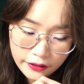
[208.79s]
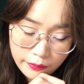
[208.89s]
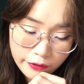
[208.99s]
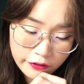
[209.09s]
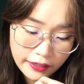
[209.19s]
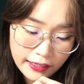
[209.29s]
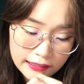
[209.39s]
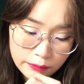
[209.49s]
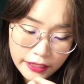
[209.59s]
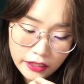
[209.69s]
It
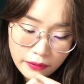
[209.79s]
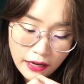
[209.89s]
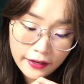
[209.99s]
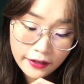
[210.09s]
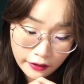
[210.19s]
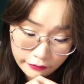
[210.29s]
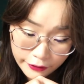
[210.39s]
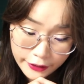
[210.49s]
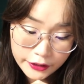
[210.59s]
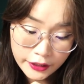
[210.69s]
provides medium-high
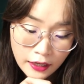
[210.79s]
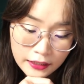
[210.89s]
coverage,